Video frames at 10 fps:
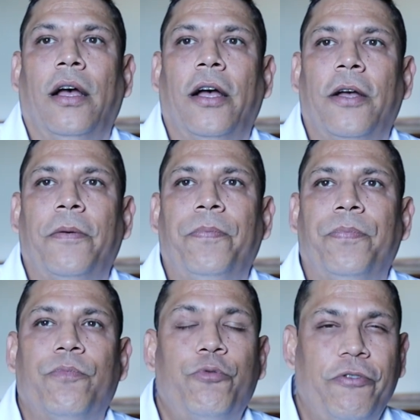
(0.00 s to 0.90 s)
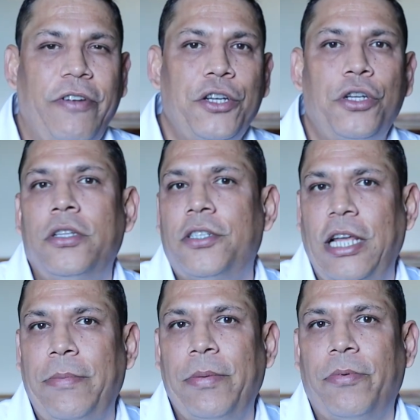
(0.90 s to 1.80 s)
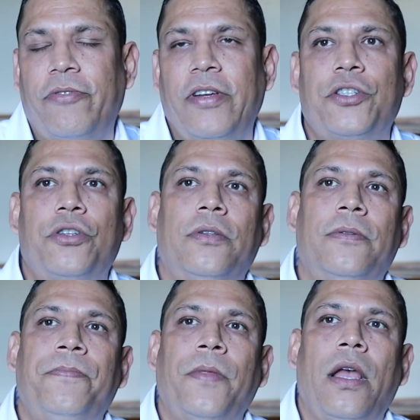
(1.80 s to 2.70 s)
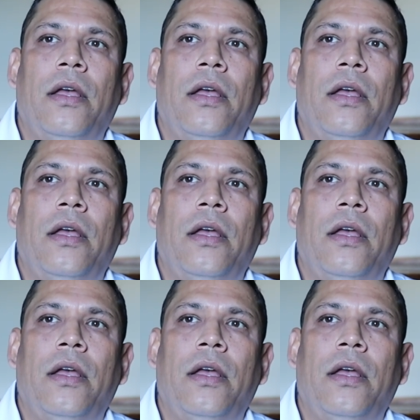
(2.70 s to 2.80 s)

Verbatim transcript: Um, professional, semi-professional.